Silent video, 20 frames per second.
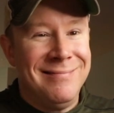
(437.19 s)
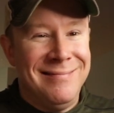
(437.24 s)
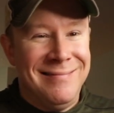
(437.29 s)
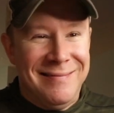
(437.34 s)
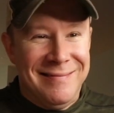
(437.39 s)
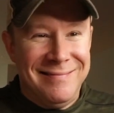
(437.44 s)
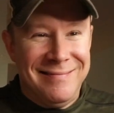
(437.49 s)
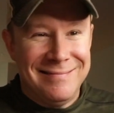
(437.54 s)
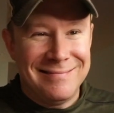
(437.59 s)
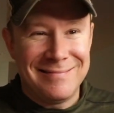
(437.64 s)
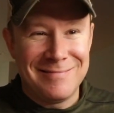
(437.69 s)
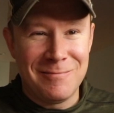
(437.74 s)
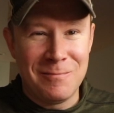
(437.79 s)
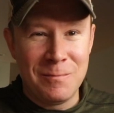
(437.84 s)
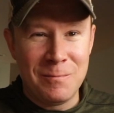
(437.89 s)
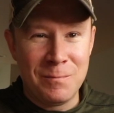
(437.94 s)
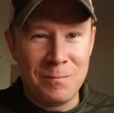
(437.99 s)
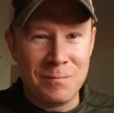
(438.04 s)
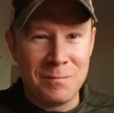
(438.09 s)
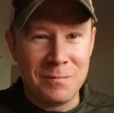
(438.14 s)
It doesn't have like
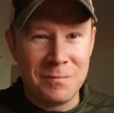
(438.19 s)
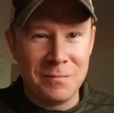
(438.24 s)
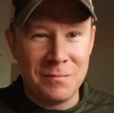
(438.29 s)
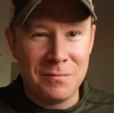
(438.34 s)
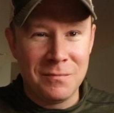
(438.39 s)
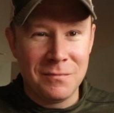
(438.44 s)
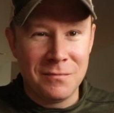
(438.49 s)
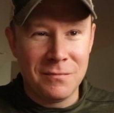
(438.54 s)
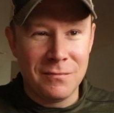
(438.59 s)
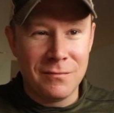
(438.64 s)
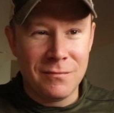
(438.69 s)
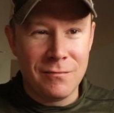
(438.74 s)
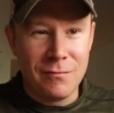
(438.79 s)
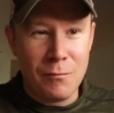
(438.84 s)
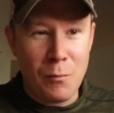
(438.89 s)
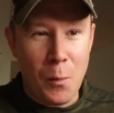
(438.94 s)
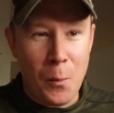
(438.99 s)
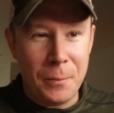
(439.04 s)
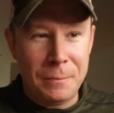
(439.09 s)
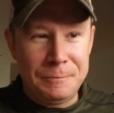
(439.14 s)
a lot of extra flavor. It
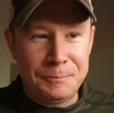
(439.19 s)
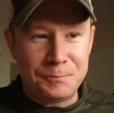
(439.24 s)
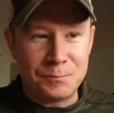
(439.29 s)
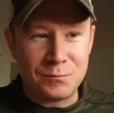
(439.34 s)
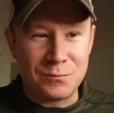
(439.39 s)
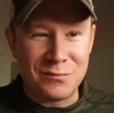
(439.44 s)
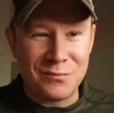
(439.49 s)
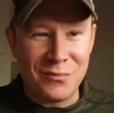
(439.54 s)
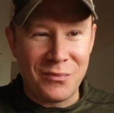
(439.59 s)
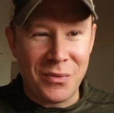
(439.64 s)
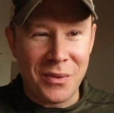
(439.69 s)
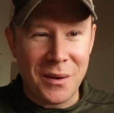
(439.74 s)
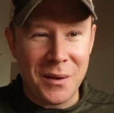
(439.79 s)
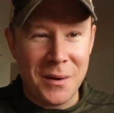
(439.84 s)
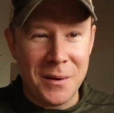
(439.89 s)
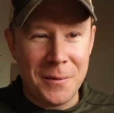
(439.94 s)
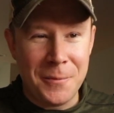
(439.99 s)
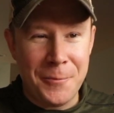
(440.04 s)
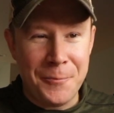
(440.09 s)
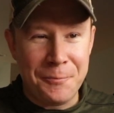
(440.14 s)
kind of just, there's like a
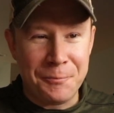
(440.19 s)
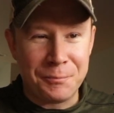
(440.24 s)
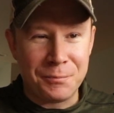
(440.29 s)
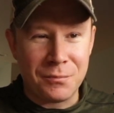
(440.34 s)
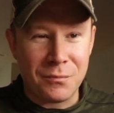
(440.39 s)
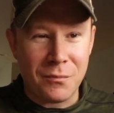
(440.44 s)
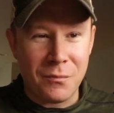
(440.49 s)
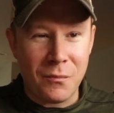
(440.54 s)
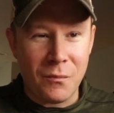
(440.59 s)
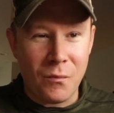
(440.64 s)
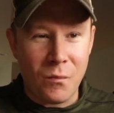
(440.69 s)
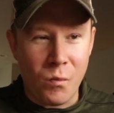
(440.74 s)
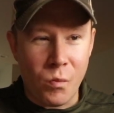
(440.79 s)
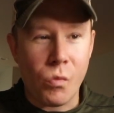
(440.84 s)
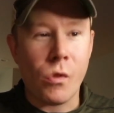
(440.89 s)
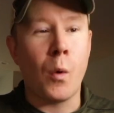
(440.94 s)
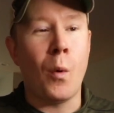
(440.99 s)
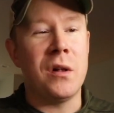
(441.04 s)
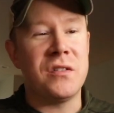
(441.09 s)
carrot or like.